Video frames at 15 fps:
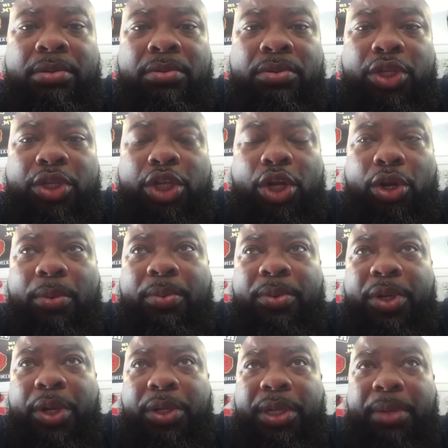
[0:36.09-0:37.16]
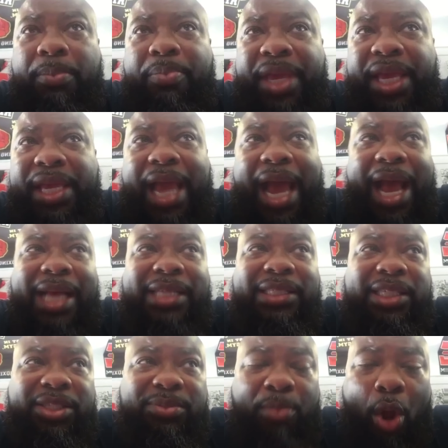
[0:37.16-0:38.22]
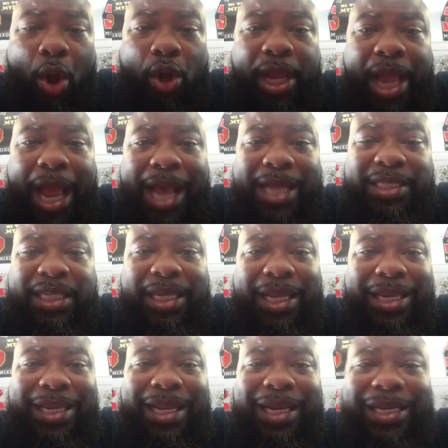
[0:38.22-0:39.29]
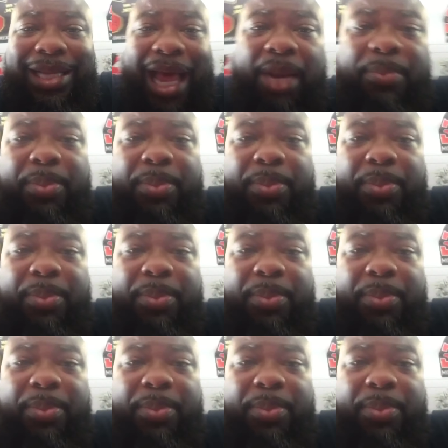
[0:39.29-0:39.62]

you know, the big guys, the small guys, and then a lot of people